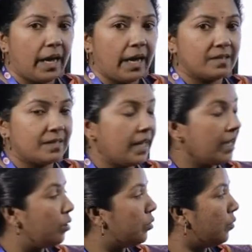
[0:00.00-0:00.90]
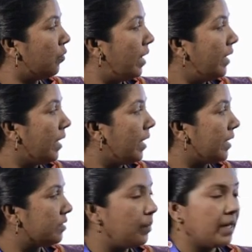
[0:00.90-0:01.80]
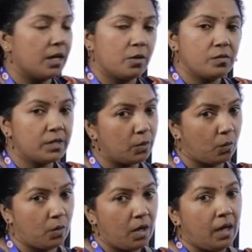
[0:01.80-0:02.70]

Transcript: xa equal to 1 and xb equal to 0.